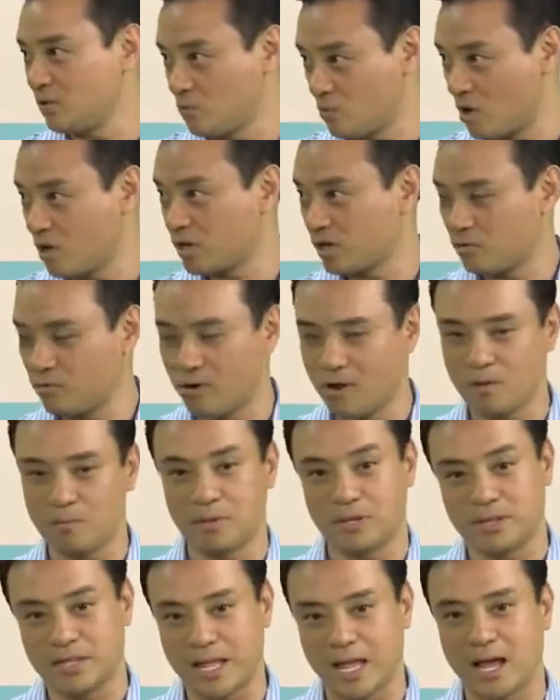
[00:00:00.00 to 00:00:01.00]
and walking around,
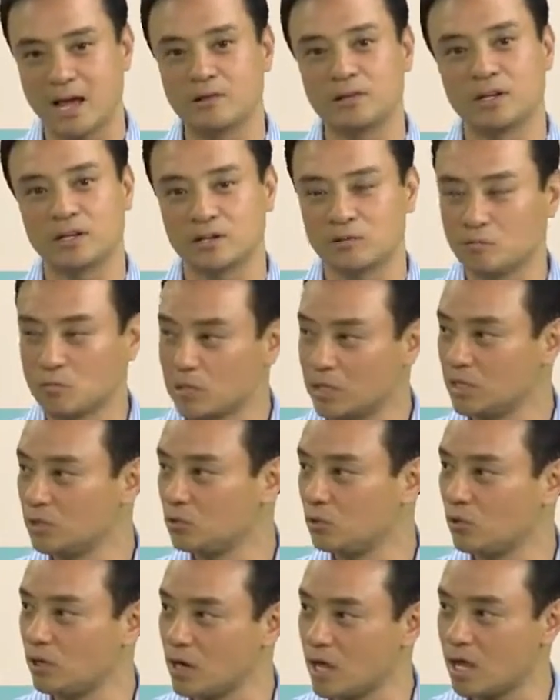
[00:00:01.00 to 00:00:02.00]
but now they can really
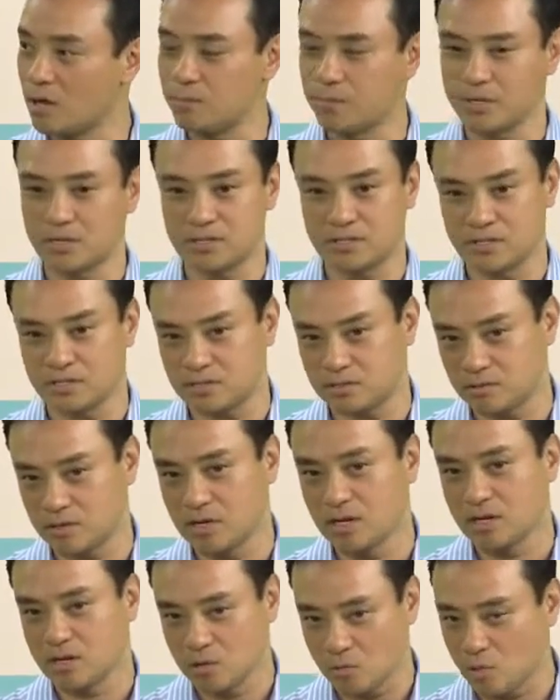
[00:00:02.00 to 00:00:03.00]
do a lot because this
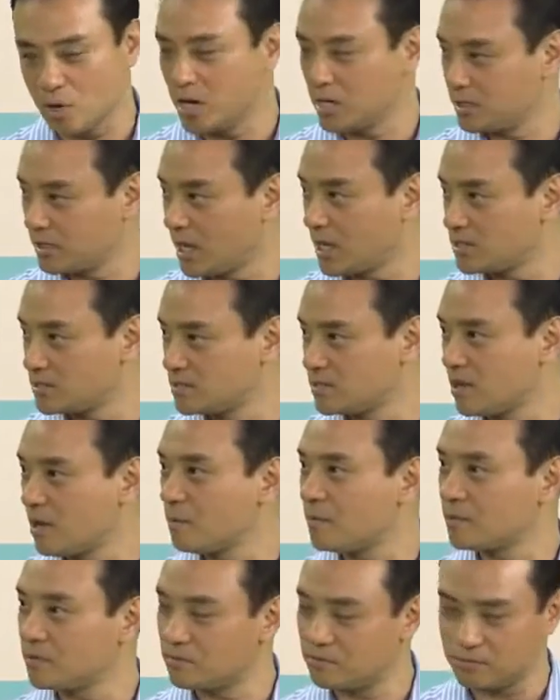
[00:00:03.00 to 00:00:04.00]
really tightens
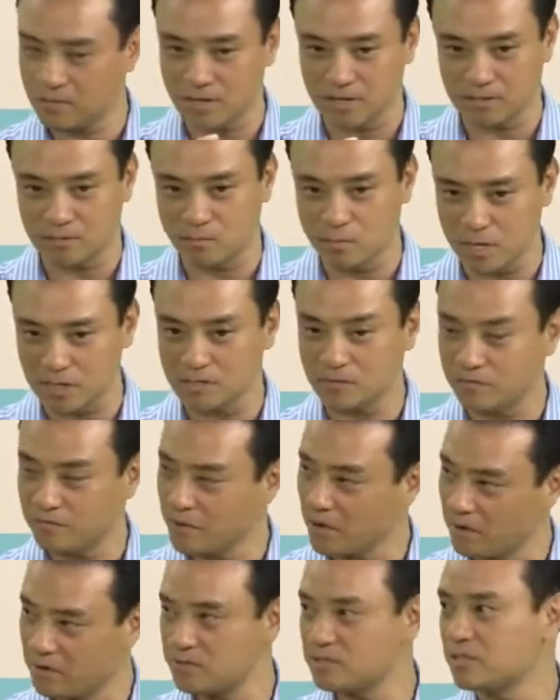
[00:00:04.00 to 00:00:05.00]
up and it makes it
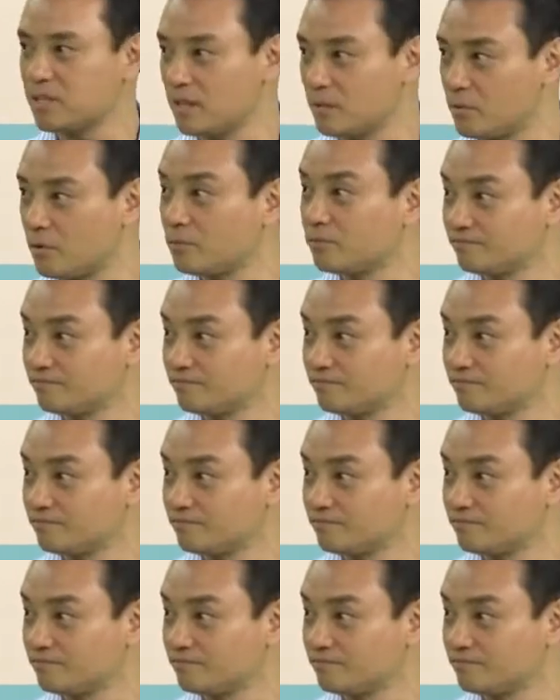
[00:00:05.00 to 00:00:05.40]
very stable.